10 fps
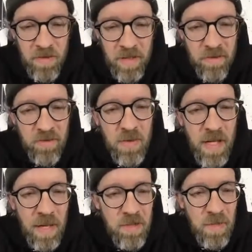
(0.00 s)
Like a few
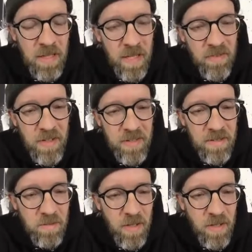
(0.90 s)
times in my life, I did
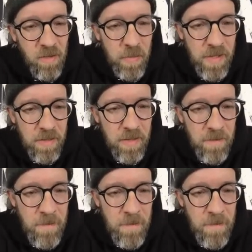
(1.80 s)
some tunnel painting.